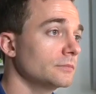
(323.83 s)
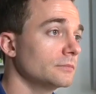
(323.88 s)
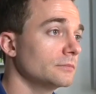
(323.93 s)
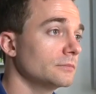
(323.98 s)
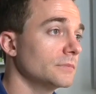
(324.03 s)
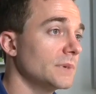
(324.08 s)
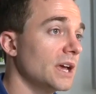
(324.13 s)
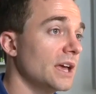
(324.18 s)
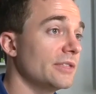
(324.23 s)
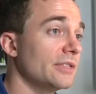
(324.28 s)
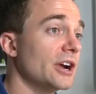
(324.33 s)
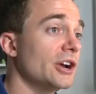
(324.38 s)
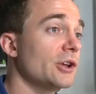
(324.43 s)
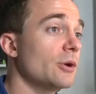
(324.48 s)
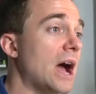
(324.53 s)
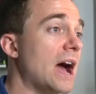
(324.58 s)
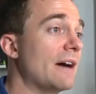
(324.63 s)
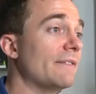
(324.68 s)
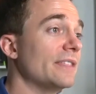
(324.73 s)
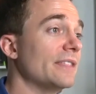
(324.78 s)
And there you
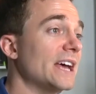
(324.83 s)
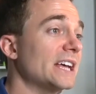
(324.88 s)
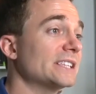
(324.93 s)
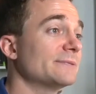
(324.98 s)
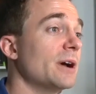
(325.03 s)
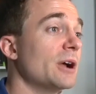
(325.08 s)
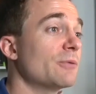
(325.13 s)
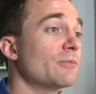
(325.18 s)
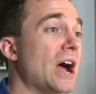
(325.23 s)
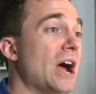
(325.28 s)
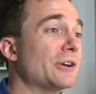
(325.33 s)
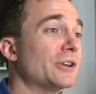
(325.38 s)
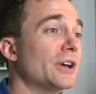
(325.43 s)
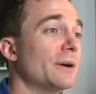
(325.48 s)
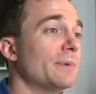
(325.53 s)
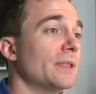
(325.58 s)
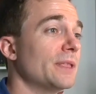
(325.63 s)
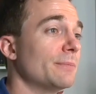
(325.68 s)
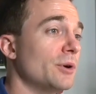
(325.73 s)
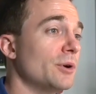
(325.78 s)
have it. That's my roundup
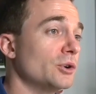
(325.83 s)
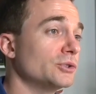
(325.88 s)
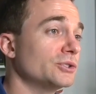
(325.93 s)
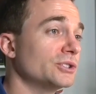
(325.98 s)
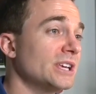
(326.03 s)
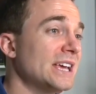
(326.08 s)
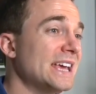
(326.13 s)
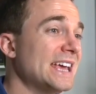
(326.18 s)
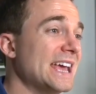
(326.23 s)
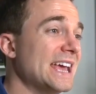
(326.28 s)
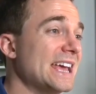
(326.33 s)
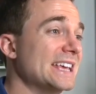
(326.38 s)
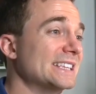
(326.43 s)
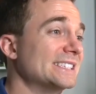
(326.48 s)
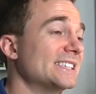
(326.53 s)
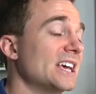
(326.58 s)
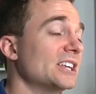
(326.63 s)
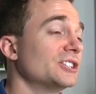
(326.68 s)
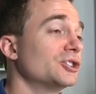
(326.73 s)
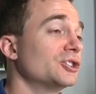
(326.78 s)
of the most
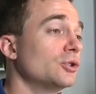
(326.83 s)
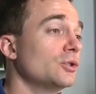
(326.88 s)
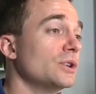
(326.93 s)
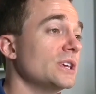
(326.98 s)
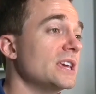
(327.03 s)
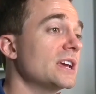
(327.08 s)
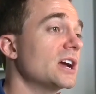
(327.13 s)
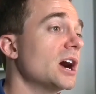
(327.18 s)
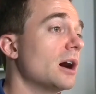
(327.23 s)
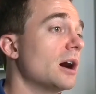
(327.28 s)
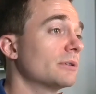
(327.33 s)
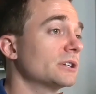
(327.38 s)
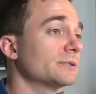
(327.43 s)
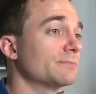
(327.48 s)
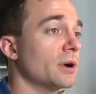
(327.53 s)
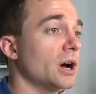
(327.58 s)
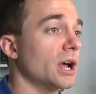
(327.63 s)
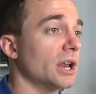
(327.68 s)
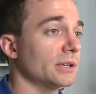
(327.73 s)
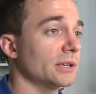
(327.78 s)
essential e-commerce
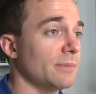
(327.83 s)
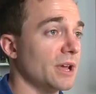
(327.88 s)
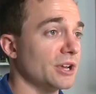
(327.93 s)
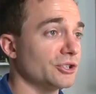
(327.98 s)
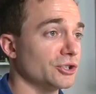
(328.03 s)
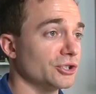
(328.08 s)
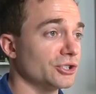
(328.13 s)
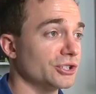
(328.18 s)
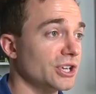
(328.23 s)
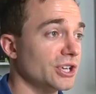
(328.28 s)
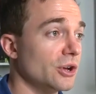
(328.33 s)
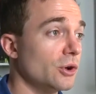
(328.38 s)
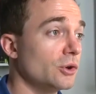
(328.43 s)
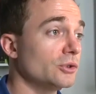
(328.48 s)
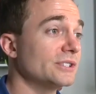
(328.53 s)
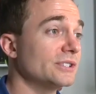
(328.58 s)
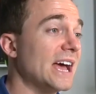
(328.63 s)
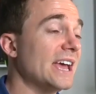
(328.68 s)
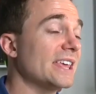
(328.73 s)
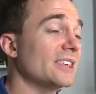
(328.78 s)
product manager skills
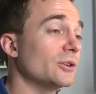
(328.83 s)
that you'll